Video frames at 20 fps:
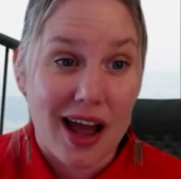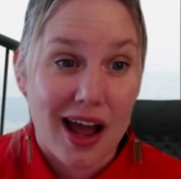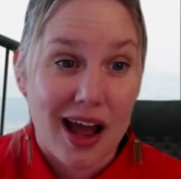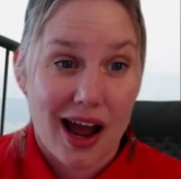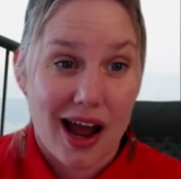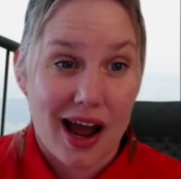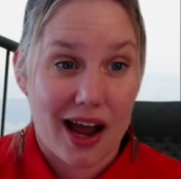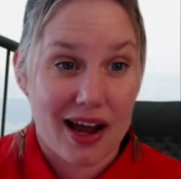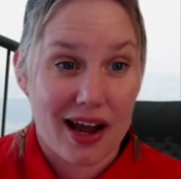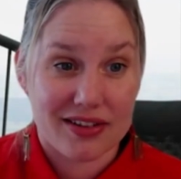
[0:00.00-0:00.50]

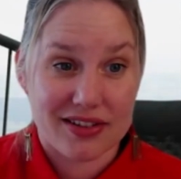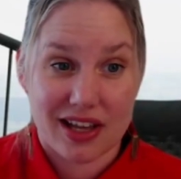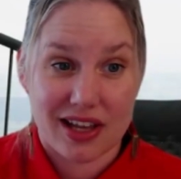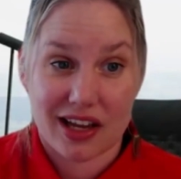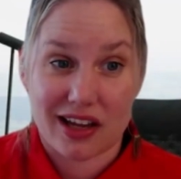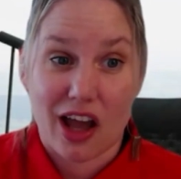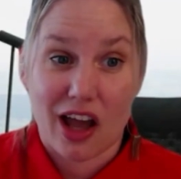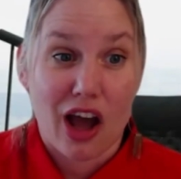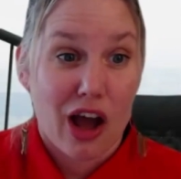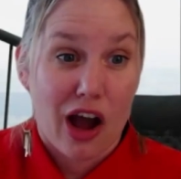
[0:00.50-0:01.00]
has
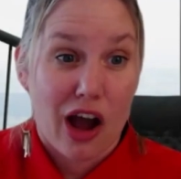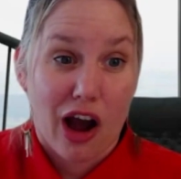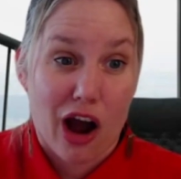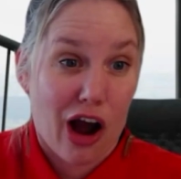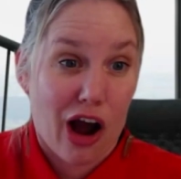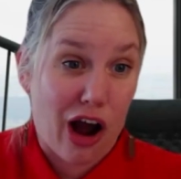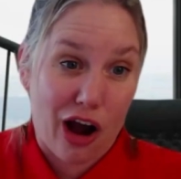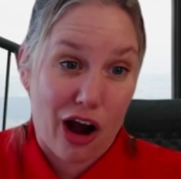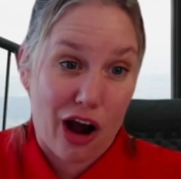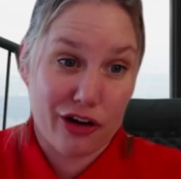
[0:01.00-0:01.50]
like
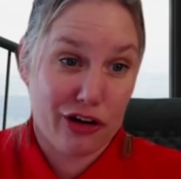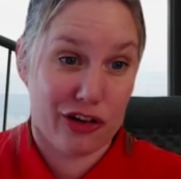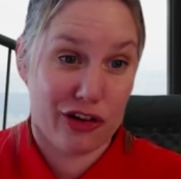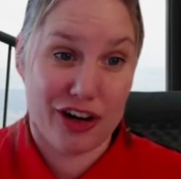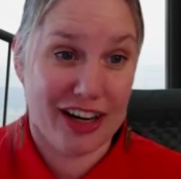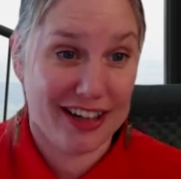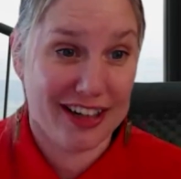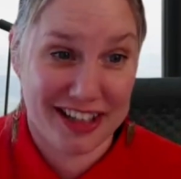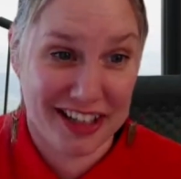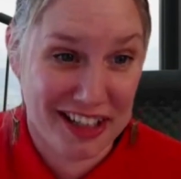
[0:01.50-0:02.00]

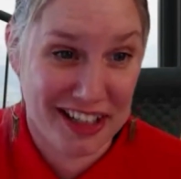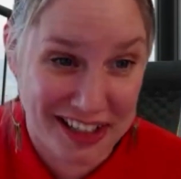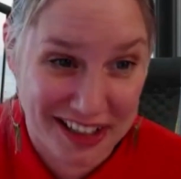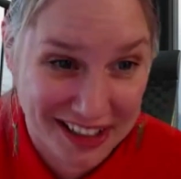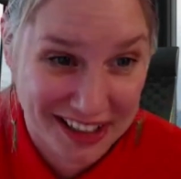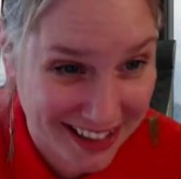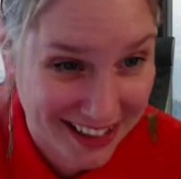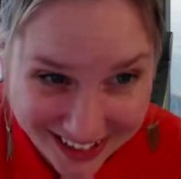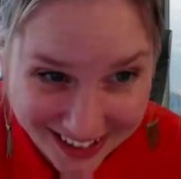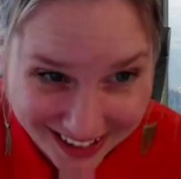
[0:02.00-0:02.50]
100
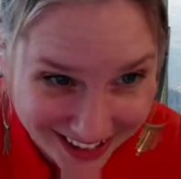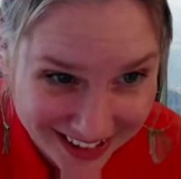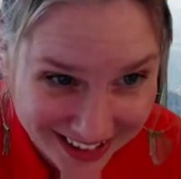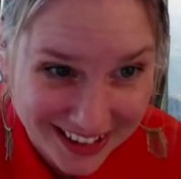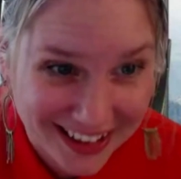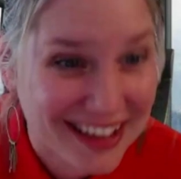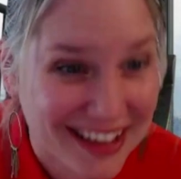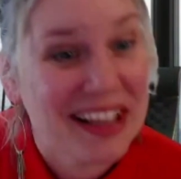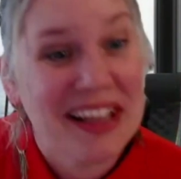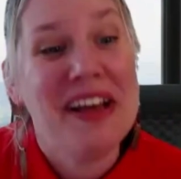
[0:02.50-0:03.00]

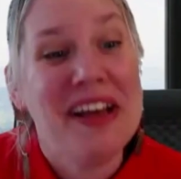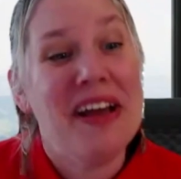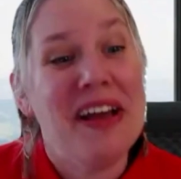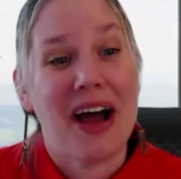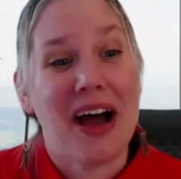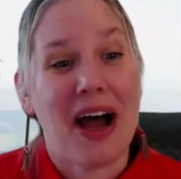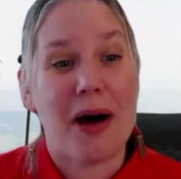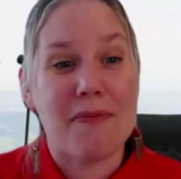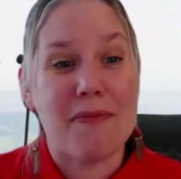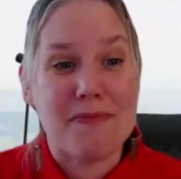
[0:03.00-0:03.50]

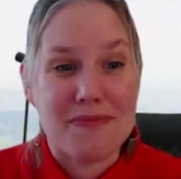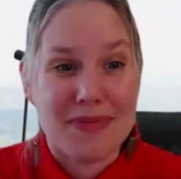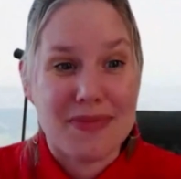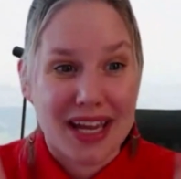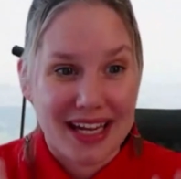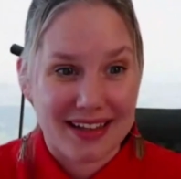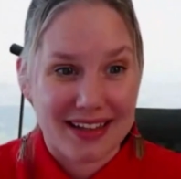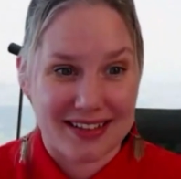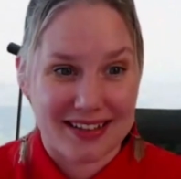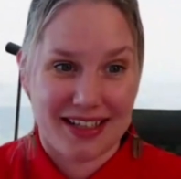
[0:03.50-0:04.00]

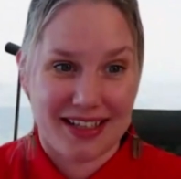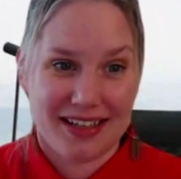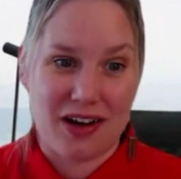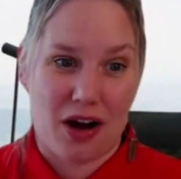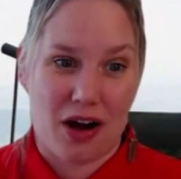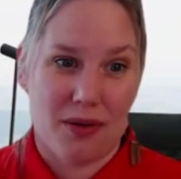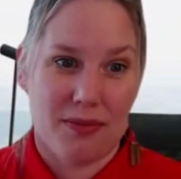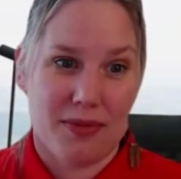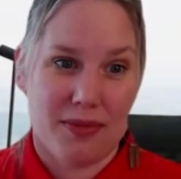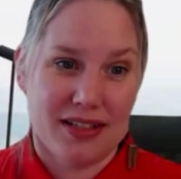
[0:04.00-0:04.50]
amazing
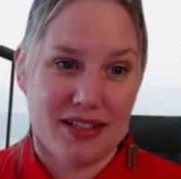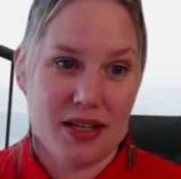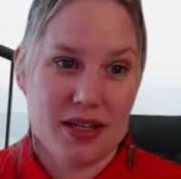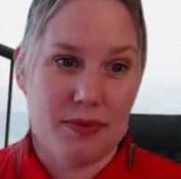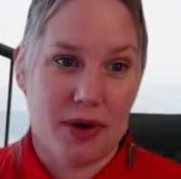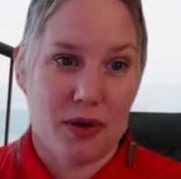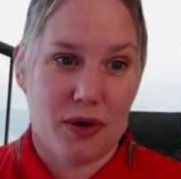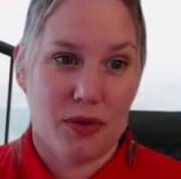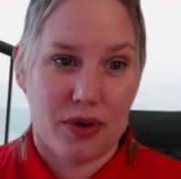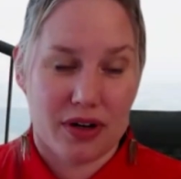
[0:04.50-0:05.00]
comments
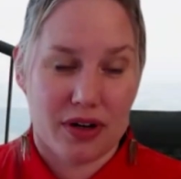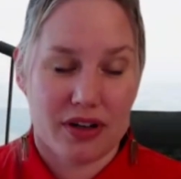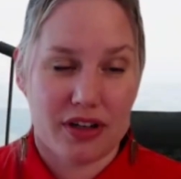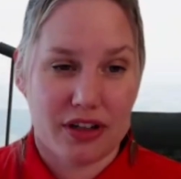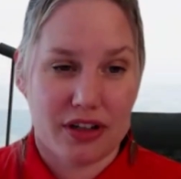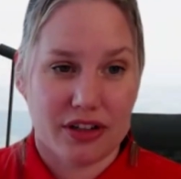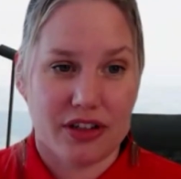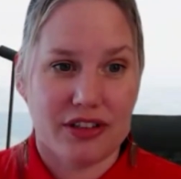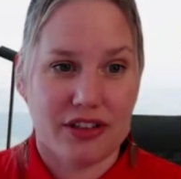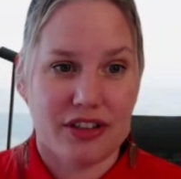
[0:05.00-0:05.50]
about what a
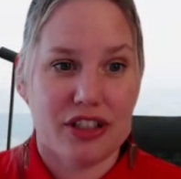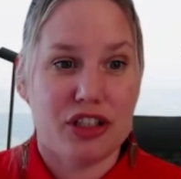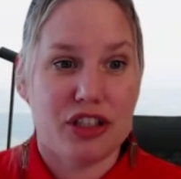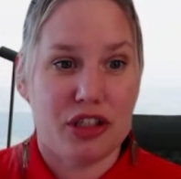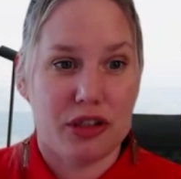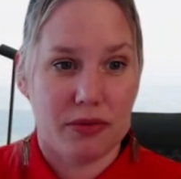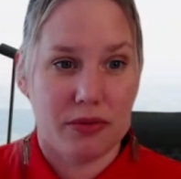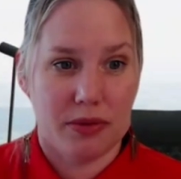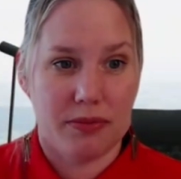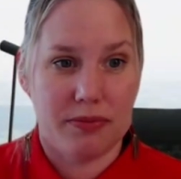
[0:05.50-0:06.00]
good
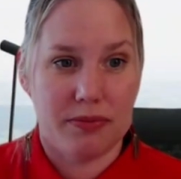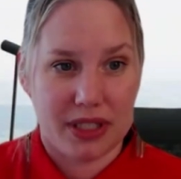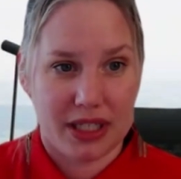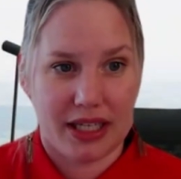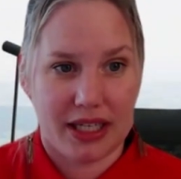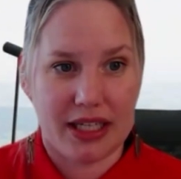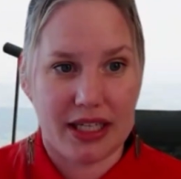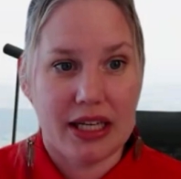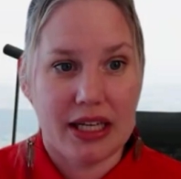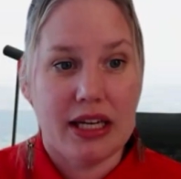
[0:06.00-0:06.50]
human
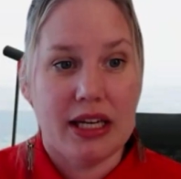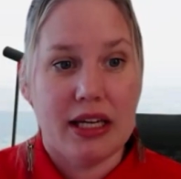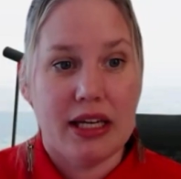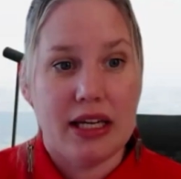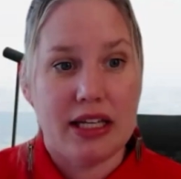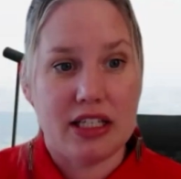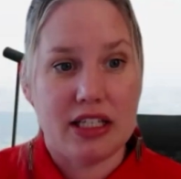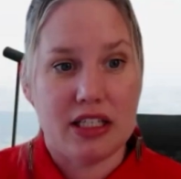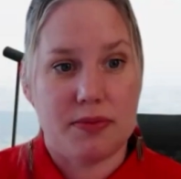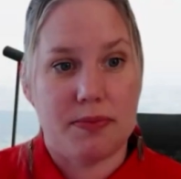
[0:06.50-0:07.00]
being
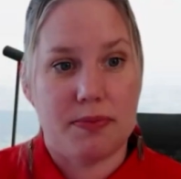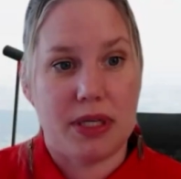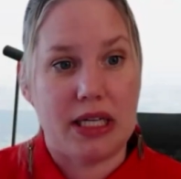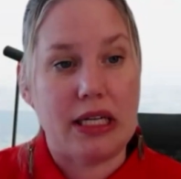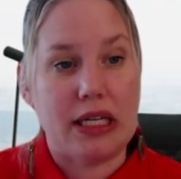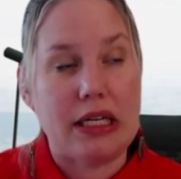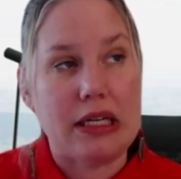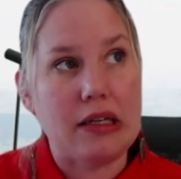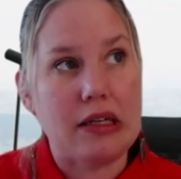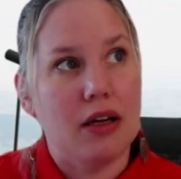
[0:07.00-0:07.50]
is
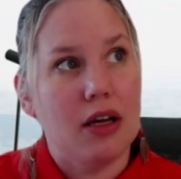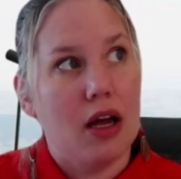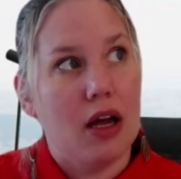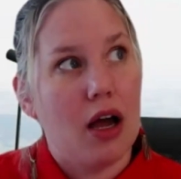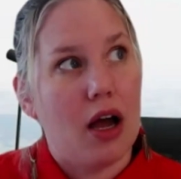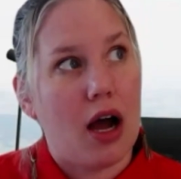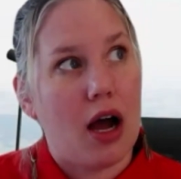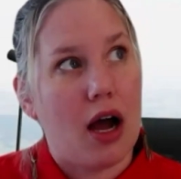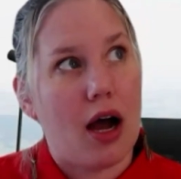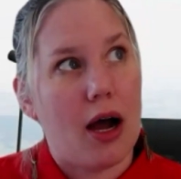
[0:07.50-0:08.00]
being.
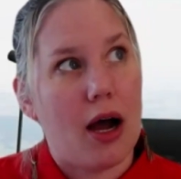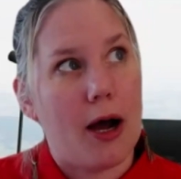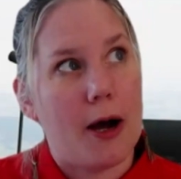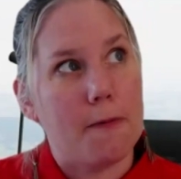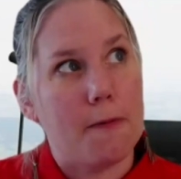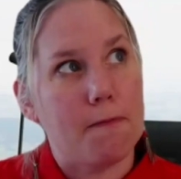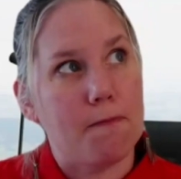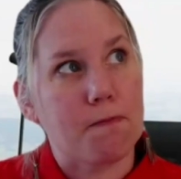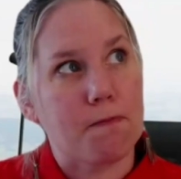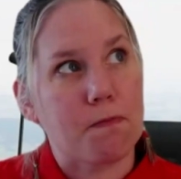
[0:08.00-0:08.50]

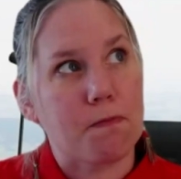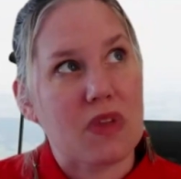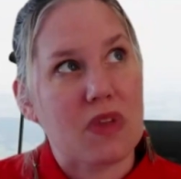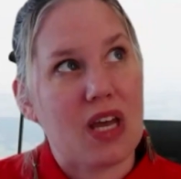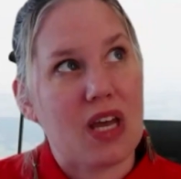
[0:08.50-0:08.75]
And